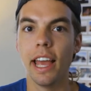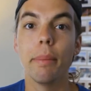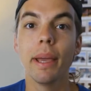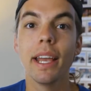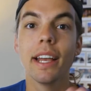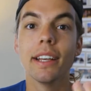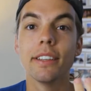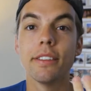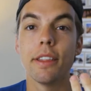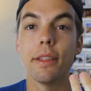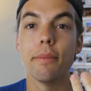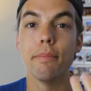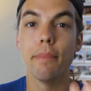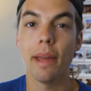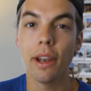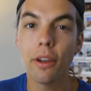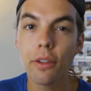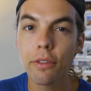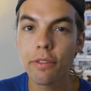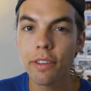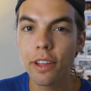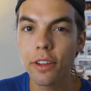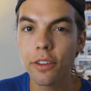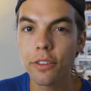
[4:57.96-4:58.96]
because of the metal
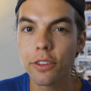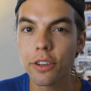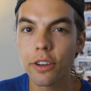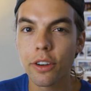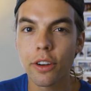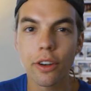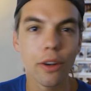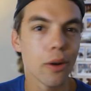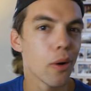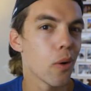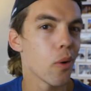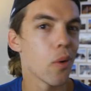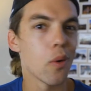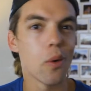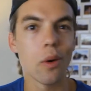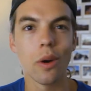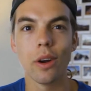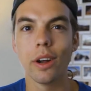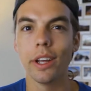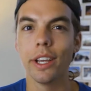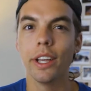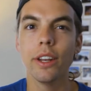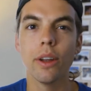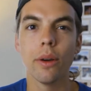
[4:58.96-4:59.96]
filter
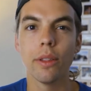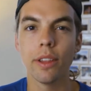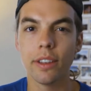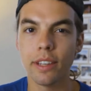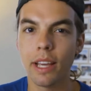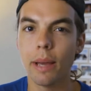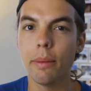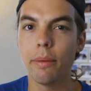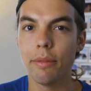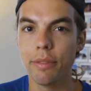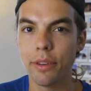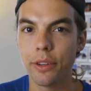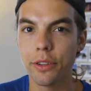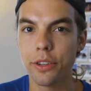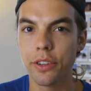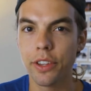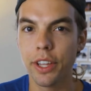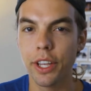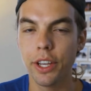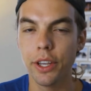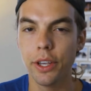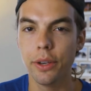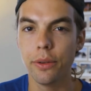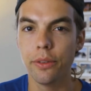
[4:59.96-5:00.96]
or you know the type of filter
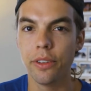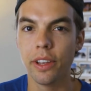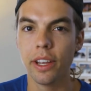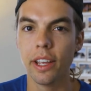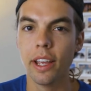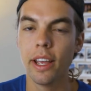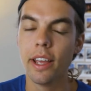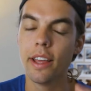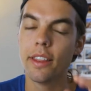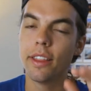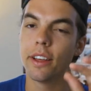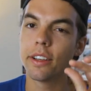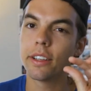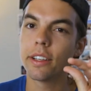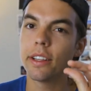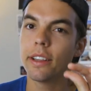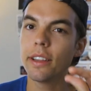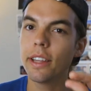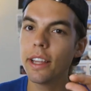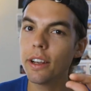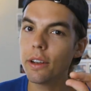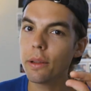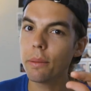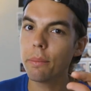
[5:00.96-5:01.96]
that you're using, there's a
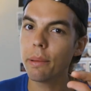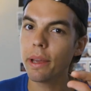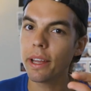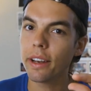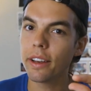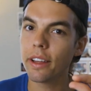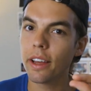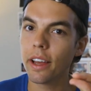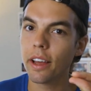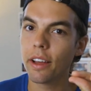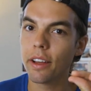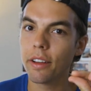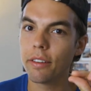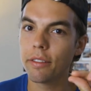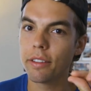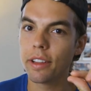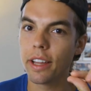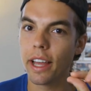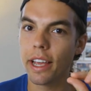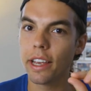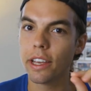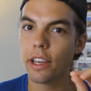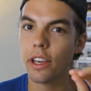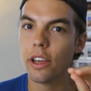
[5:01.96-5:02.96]
little bit of
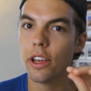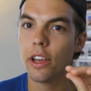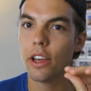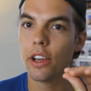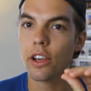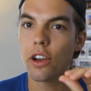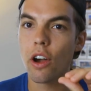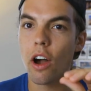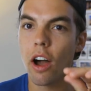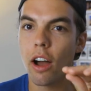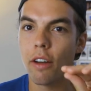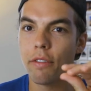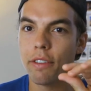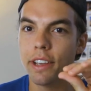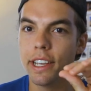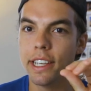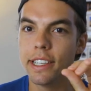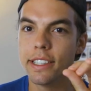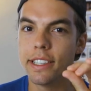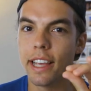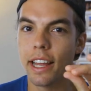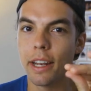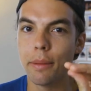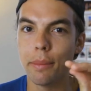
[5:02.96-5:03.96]
like coffee
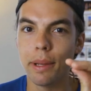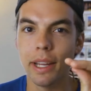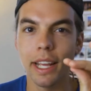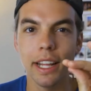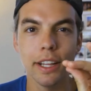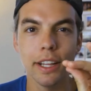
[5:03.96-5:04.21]
sediment.